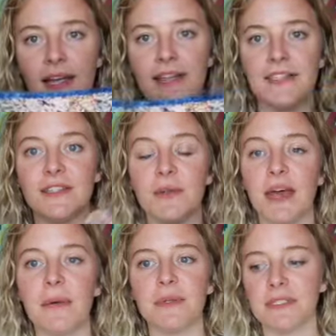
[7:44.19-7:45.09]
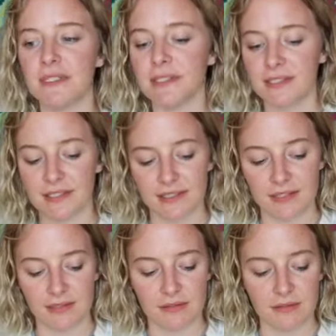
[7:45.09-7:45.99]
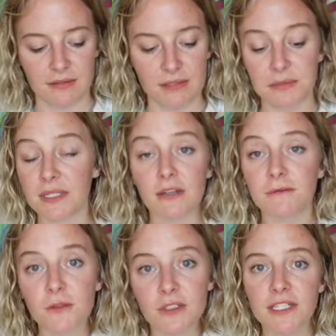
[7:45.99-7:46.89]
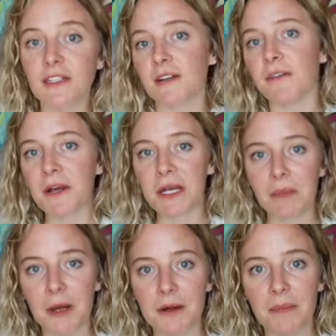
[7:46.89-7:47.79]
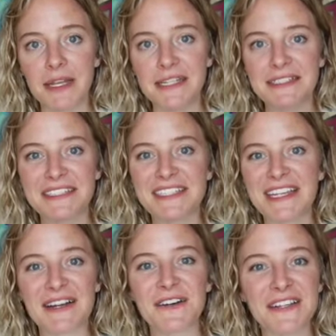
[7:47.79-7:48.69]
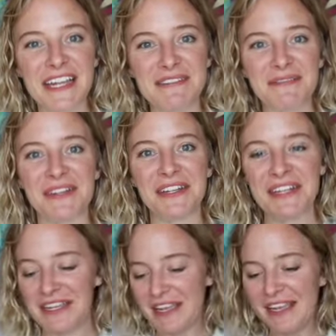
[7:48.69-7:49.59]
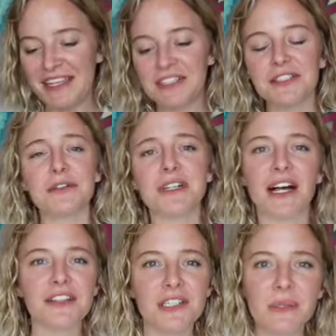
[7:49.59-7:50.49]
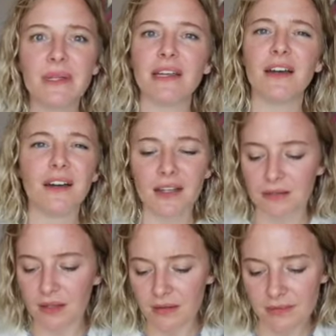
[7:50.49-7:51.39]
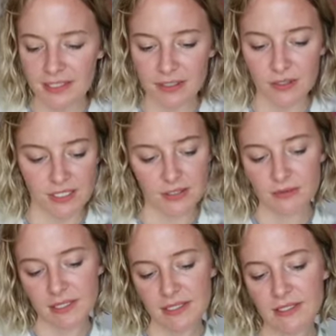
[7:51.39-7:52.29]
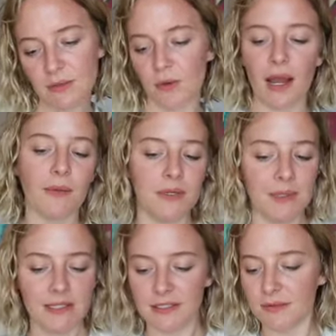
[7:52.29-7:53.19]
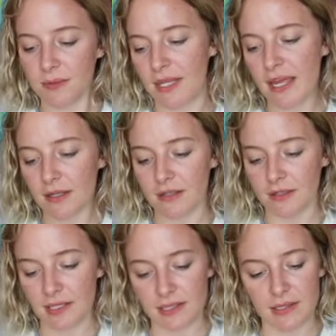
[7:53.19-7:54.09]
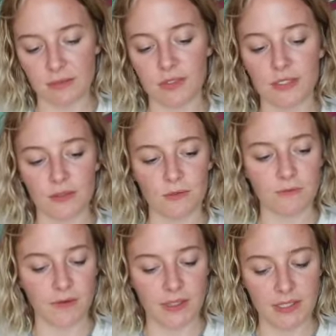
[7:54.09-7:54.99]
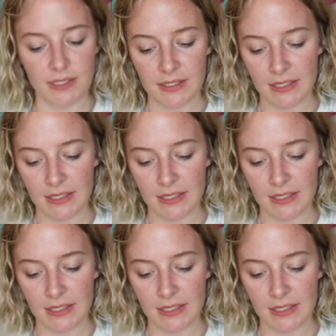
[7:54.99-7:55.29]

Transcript: And so that was it was like a full year of Harry Potter minis, and they all came, each little color you were like, oh, I love it, or I don't like this, or I would have made this one that color. Like, it was so fun.